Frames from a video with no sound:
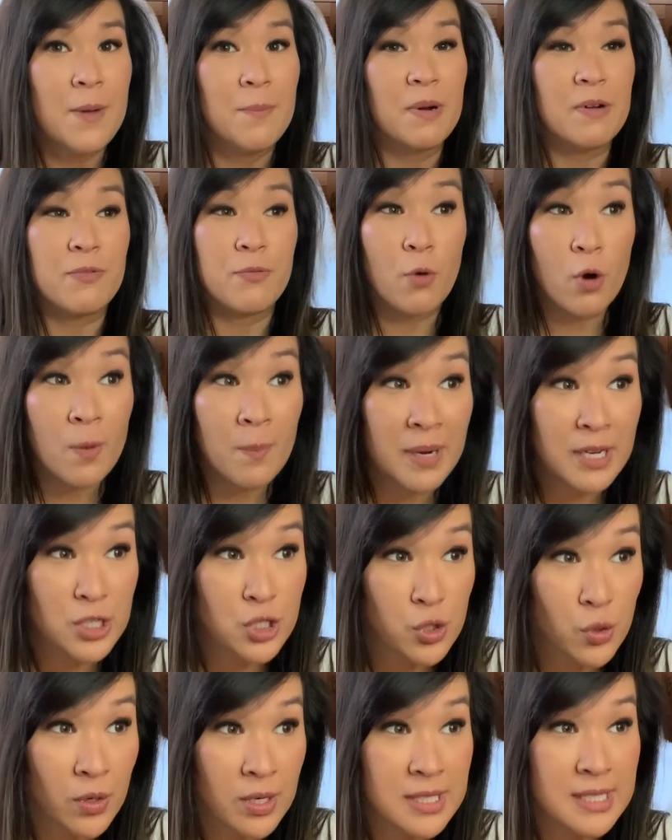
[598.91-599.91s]
But for my
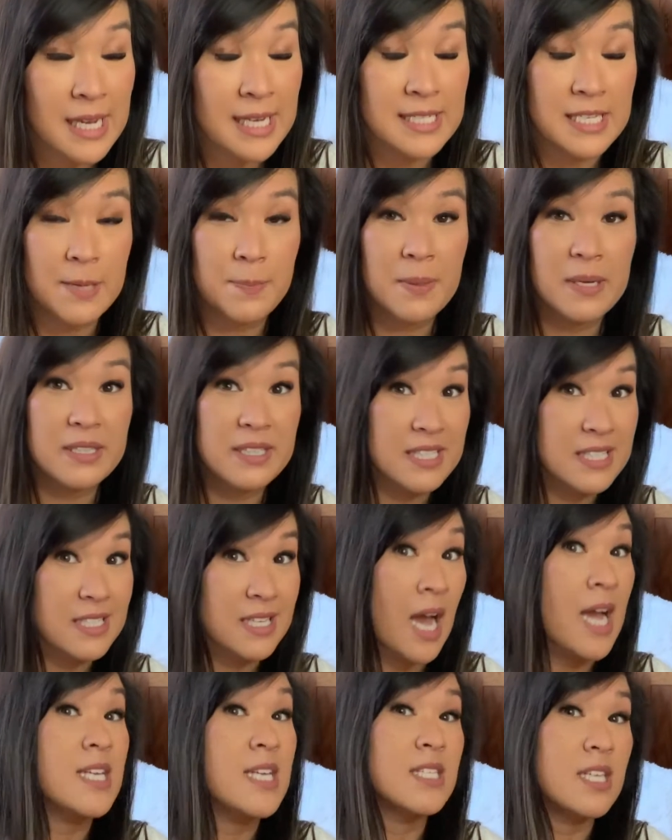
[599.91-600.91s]
shorts, I typically
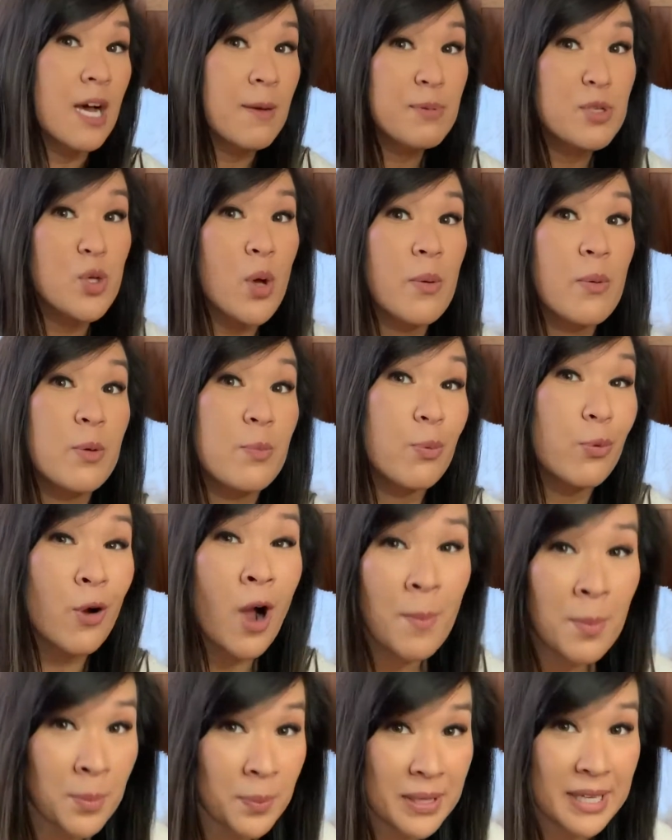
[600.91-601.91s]
size up, so I would
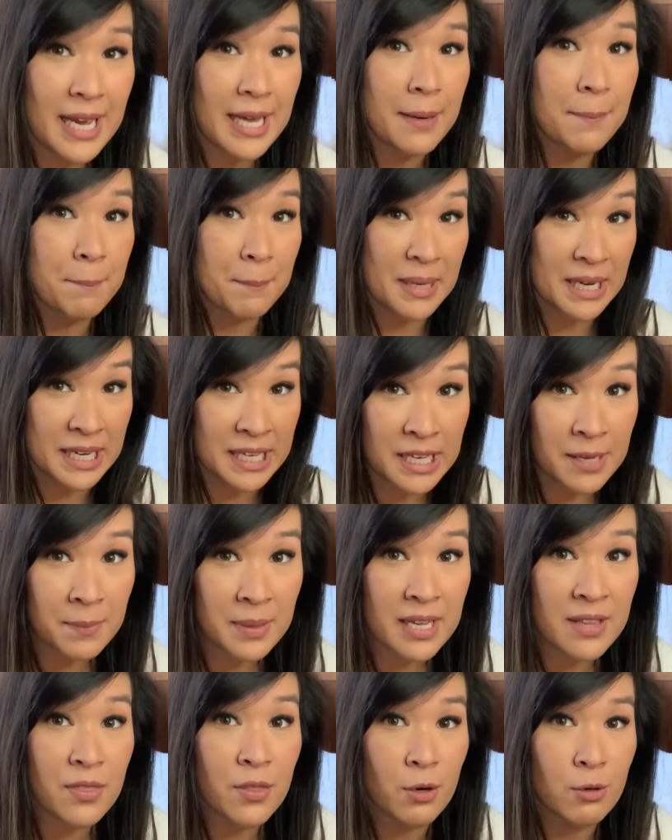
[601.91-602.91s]
probably get a medium
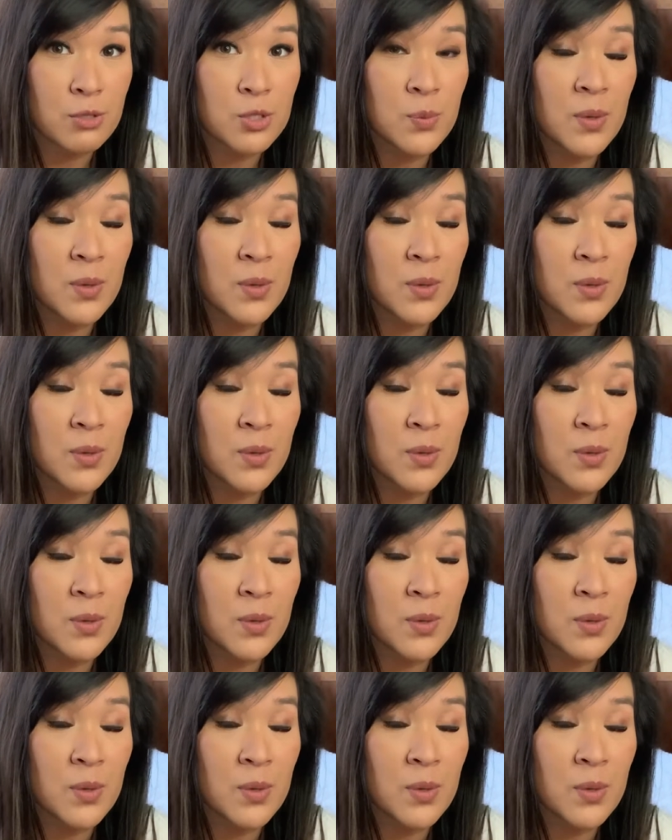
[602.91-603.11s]
in those